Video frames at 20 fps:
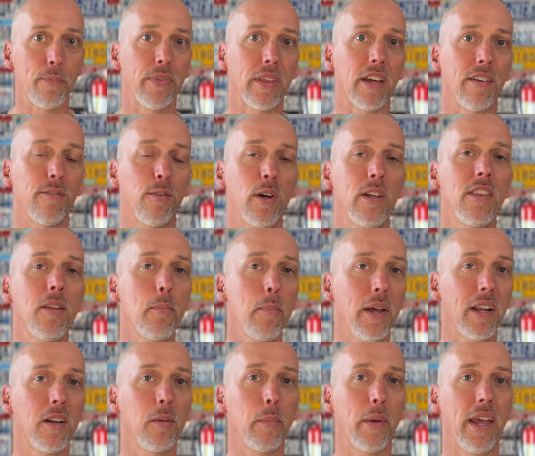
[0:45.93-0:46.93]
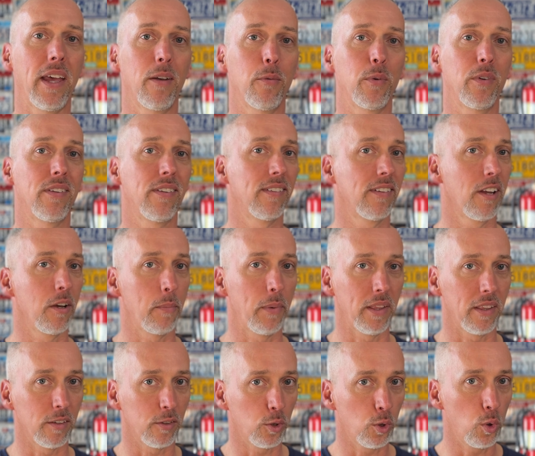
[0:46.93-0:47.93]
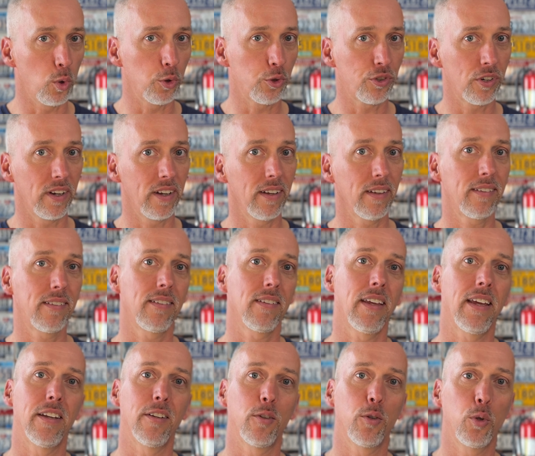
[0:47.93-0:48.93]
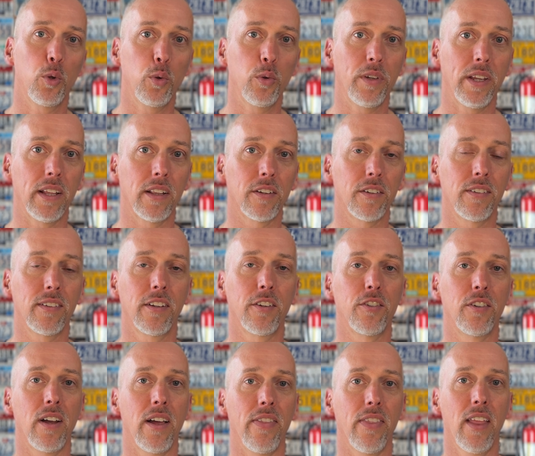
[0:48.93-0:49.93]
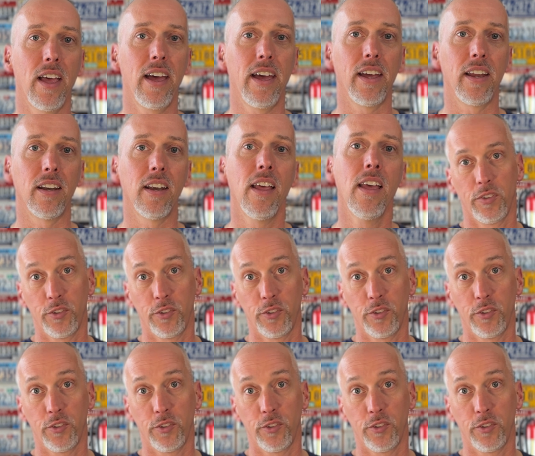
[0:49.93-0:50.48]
They avoid the middleman, which is going to be the tool trucks and tool dealers that are online.